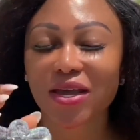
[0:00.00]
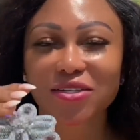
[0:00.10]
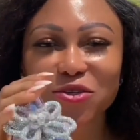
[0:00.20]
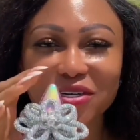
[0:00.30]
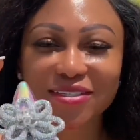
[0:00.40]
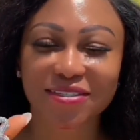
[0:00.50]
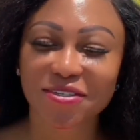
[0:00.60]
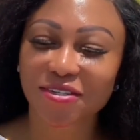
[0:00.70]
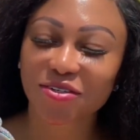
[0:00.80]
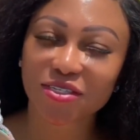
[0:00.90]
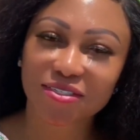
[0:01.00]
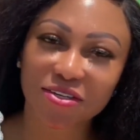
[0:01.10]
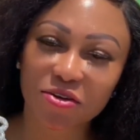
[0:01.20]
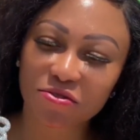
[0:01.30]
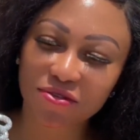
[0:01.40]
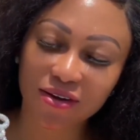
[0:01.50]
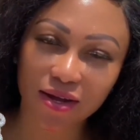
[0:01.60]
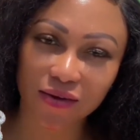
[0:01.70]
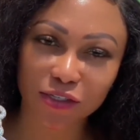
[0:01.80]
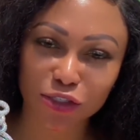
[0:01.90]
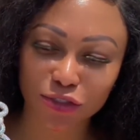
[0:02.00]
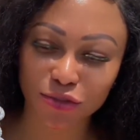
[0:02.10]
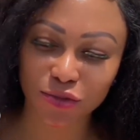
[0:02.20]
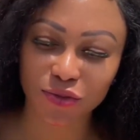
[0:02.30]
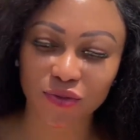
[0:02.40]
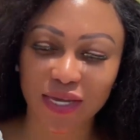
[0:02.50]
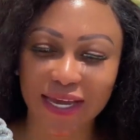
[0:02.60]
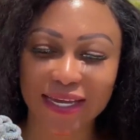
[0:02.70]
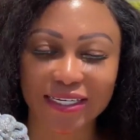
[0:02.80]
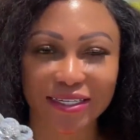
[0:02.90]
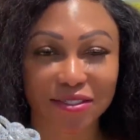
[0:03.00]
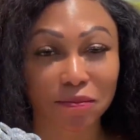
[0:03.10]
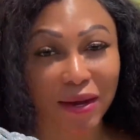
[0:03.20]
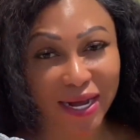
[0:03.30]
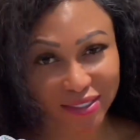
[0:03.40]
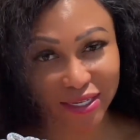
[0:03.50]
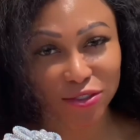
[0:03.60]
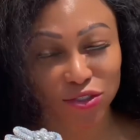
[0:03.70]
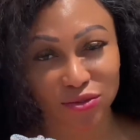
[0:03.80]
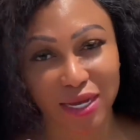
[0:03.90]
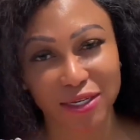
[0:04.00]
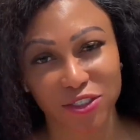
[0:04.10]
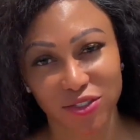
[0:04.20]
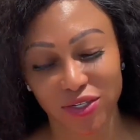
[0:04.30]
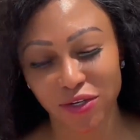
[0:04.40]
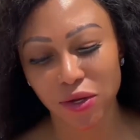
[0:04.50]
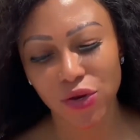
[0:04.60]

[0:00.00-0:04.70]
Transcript: So it's the crystal flower shoe, and it's a pattern shoe actually.